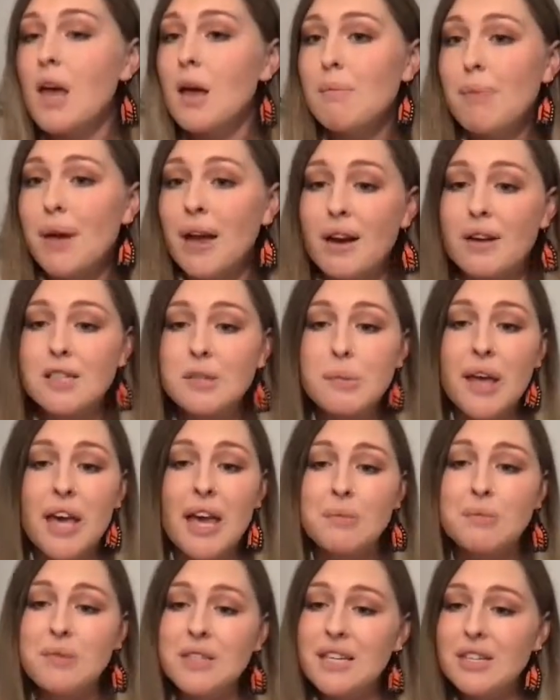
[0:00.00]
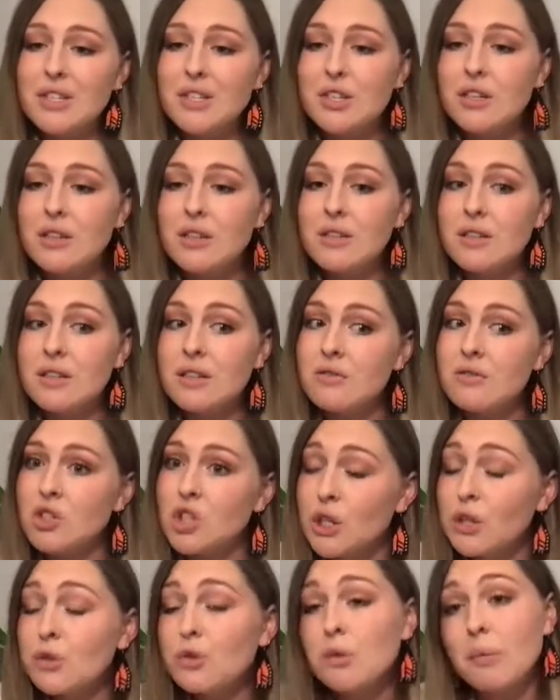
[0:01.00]
Parents became teachers and
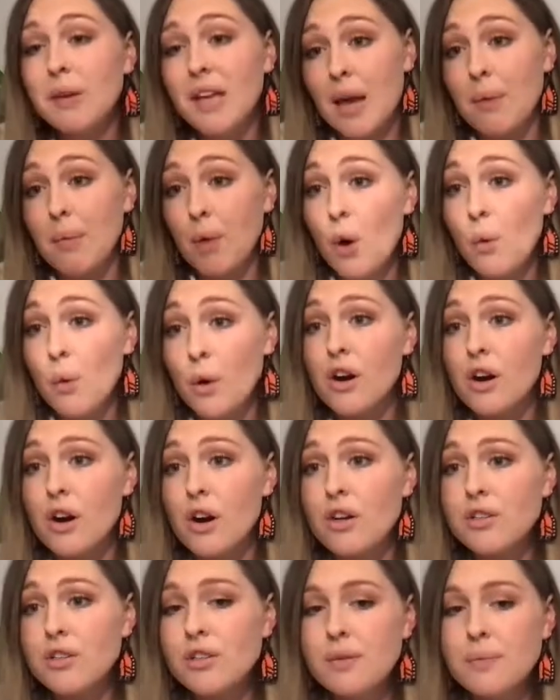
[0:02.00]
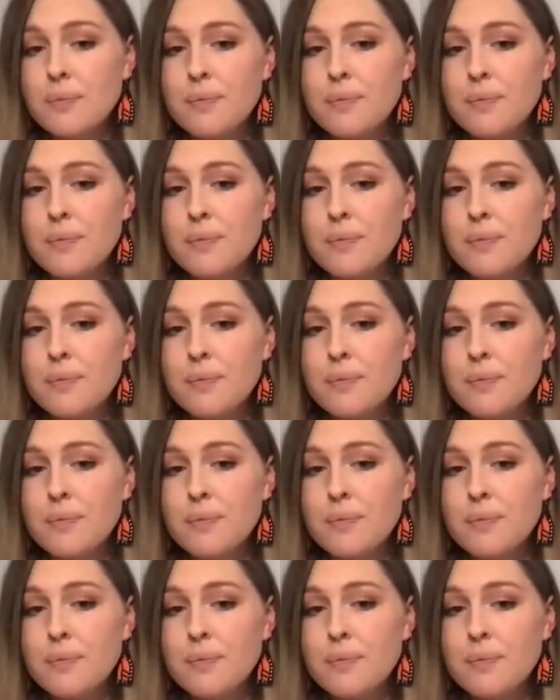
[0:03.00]
children became coworkers.